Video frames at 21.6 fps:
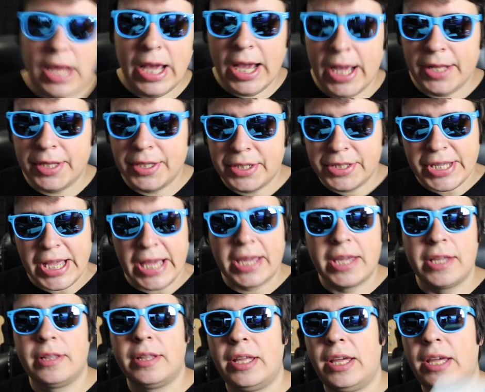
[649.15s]
And
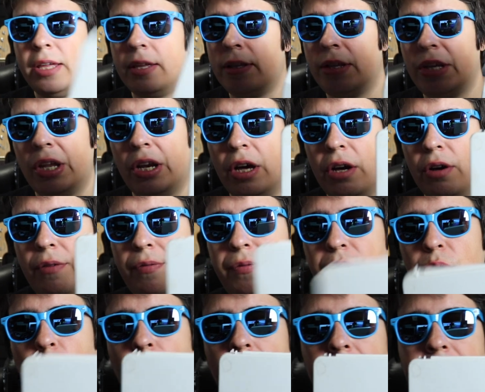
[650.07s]
secondly, you know,
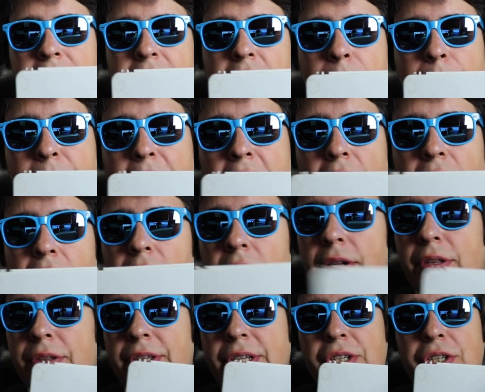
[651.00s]
if you want the
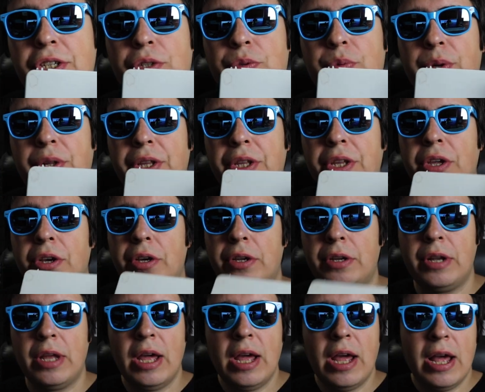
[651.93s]
Apera, this is really
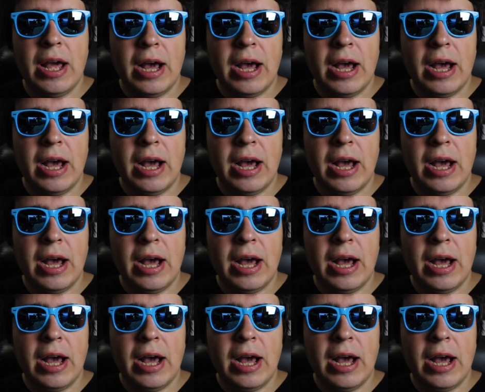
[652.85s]
good.